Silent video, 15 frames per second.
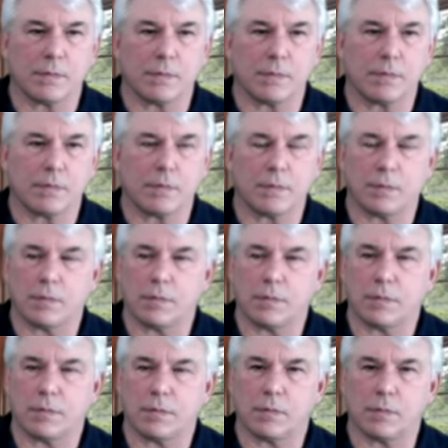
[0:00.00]

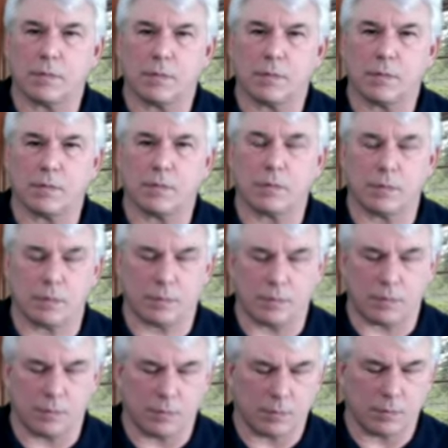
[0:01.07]

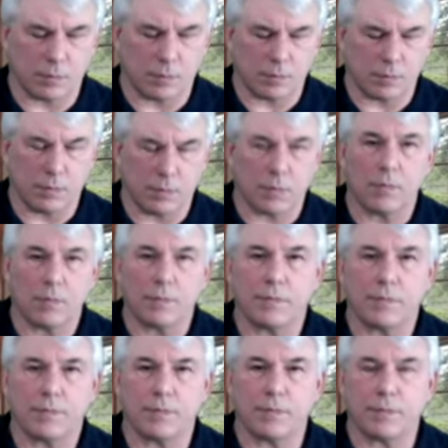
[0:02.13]

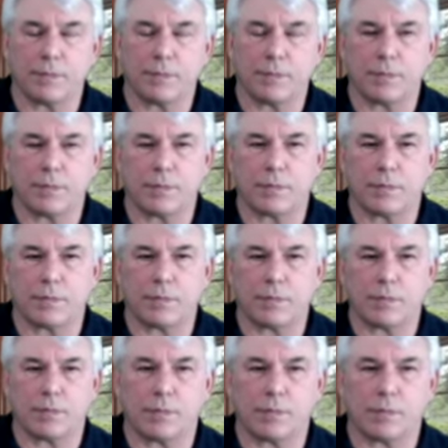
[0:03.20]

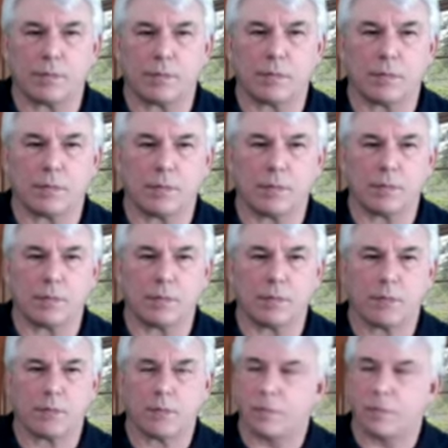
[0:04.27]

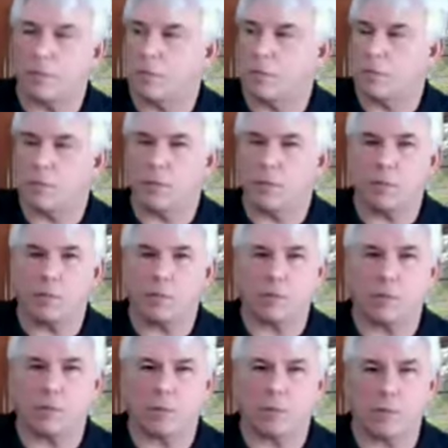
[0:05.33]

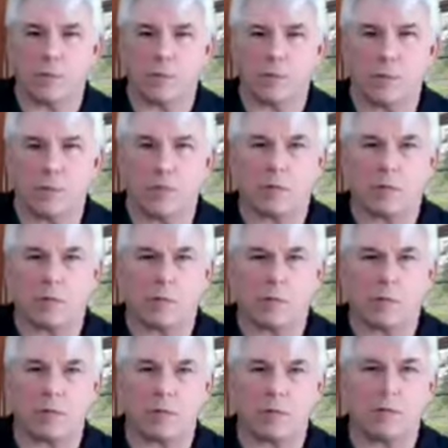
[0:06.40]
(silent)